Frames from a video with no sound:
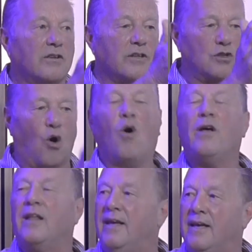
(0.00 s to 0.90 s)
the
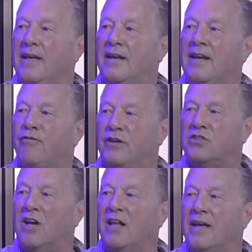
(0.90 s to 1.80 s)
toilet area
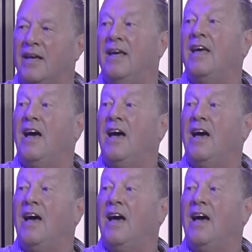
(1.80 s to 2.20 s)
facility